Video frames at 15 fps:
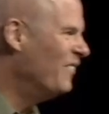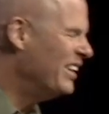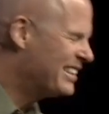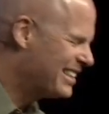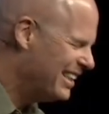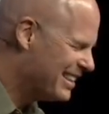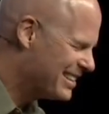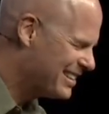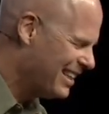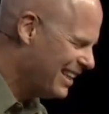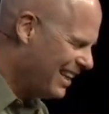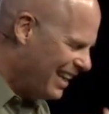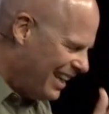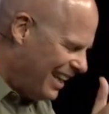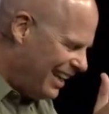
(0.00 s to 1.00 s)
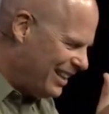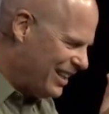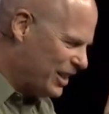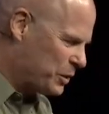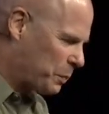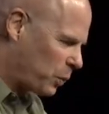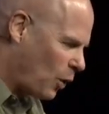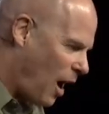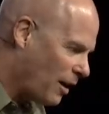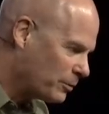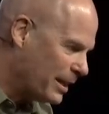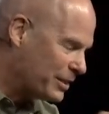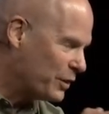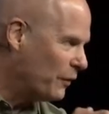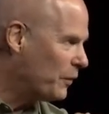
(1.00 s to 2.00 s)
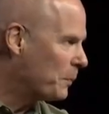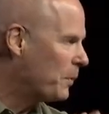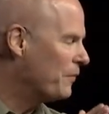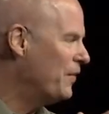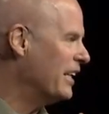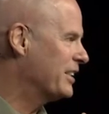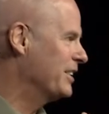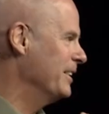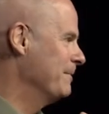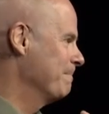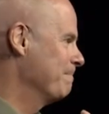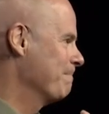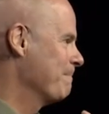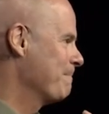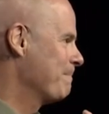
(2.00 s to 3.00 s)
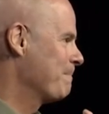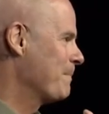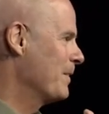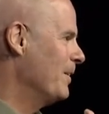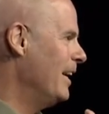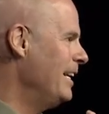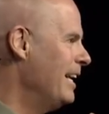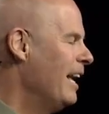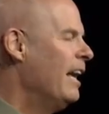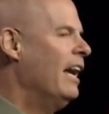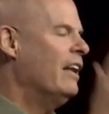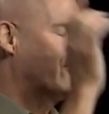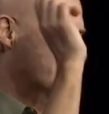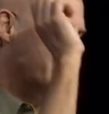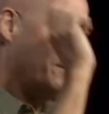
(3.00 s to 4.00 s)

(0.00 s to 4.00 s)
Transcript: miss this. It, it's progress over perfection, right? It's the